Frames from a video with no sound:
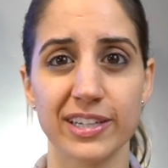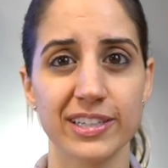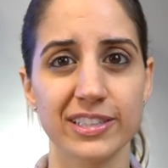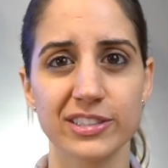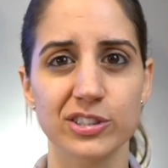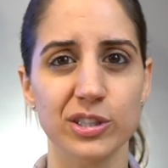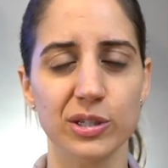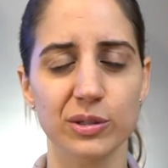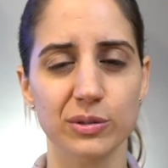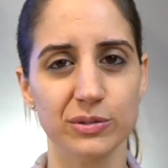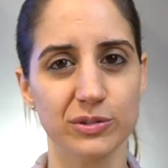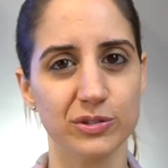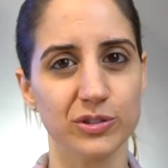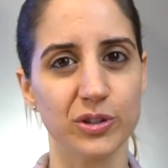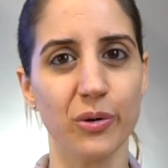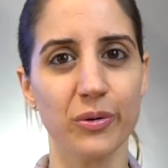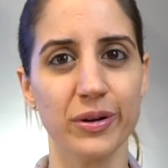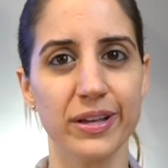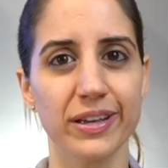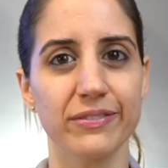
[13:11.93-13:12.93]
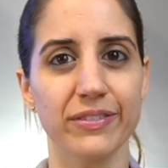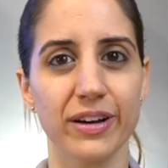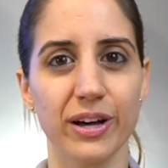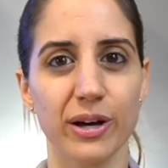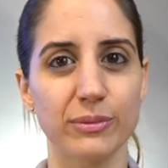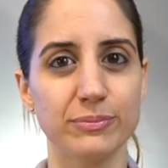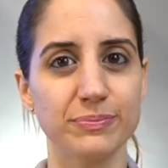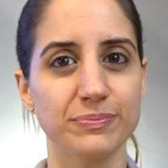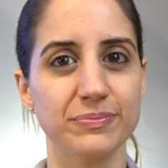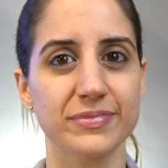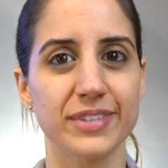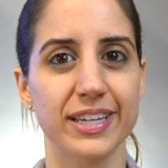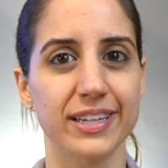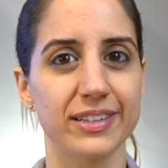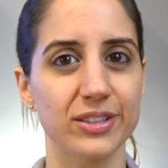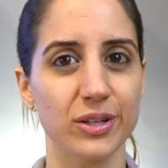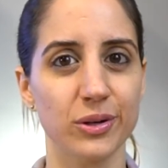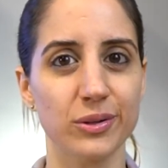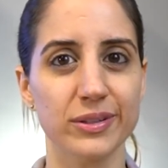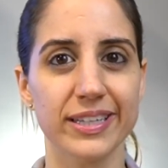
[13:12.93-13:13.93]
So don't give up and
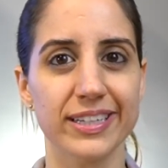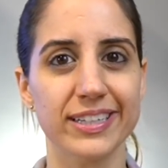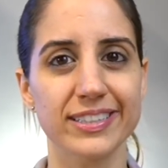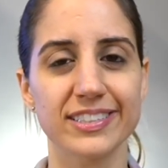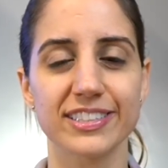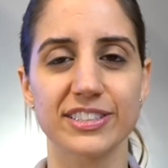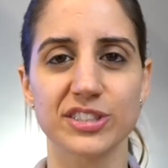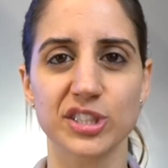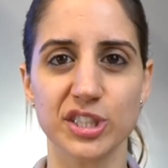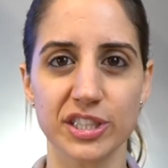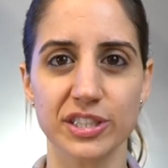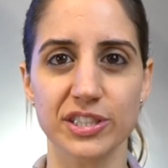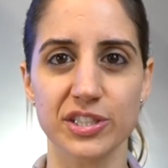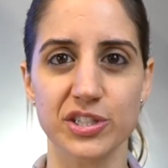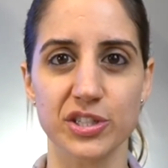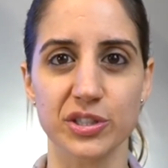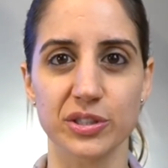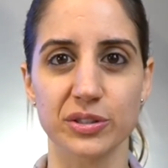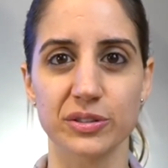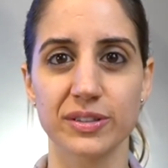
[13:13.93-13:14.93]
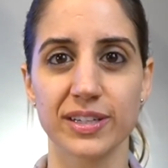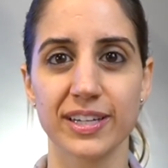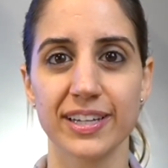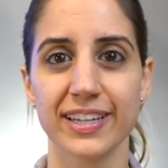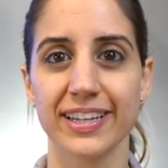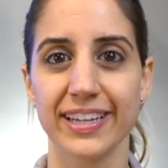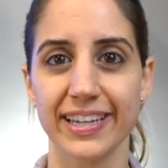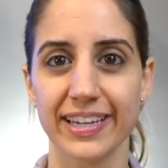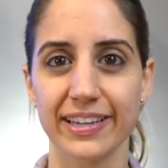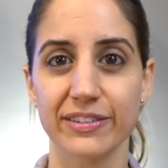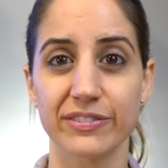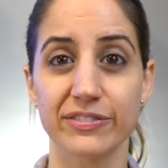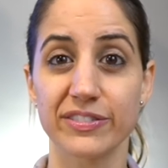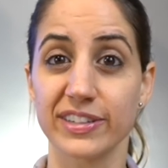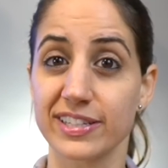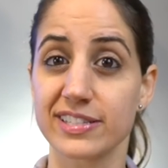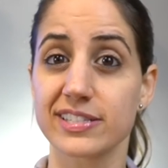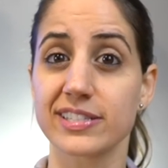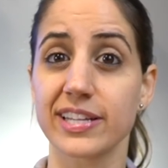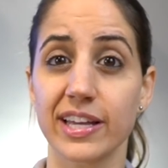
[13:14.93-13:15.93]
don't let it discourage you if
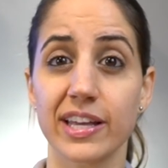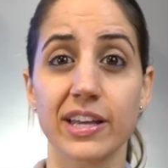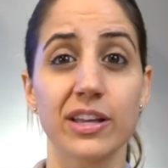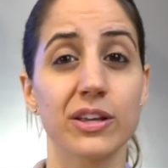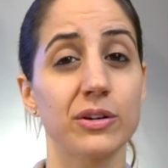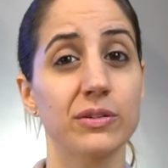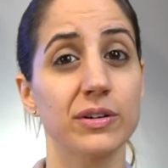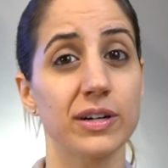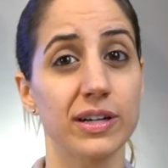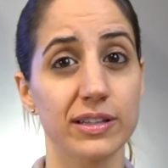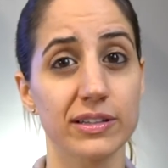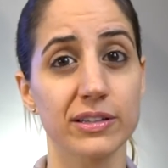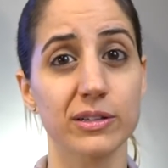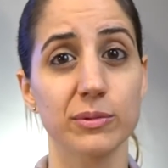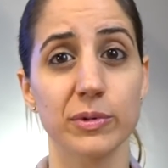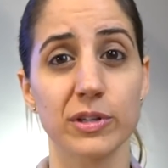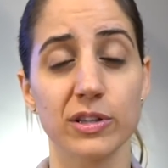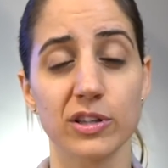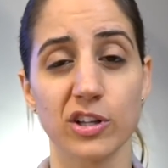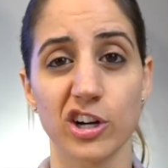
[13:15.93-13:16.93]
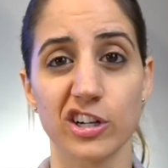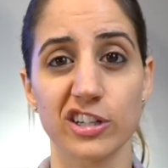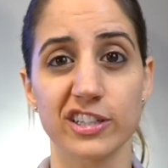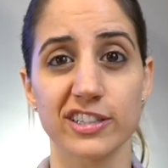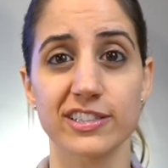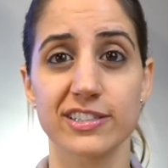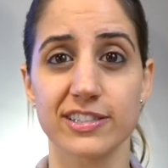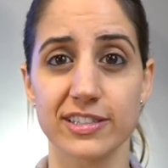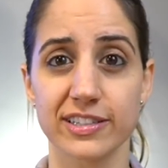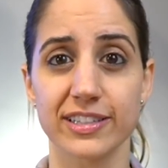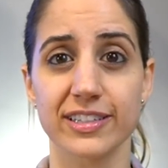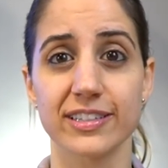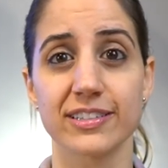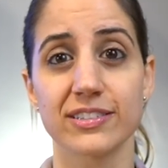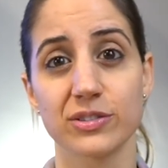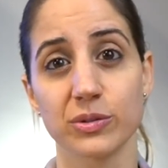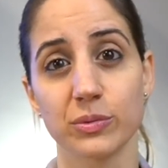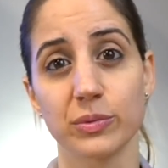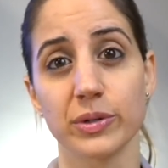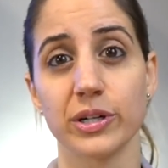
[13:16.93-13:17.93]
it's taking you a little bit longer to
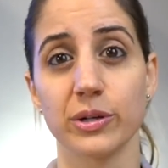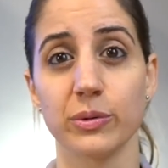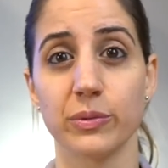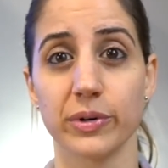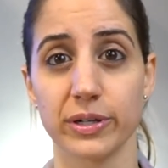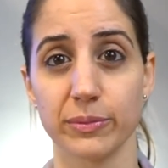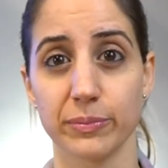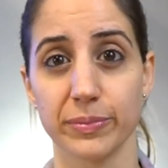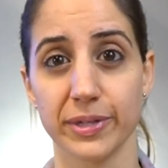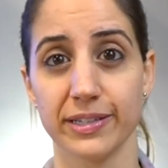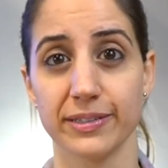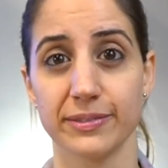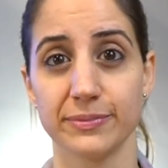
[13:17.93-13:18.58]
get to where you want to be.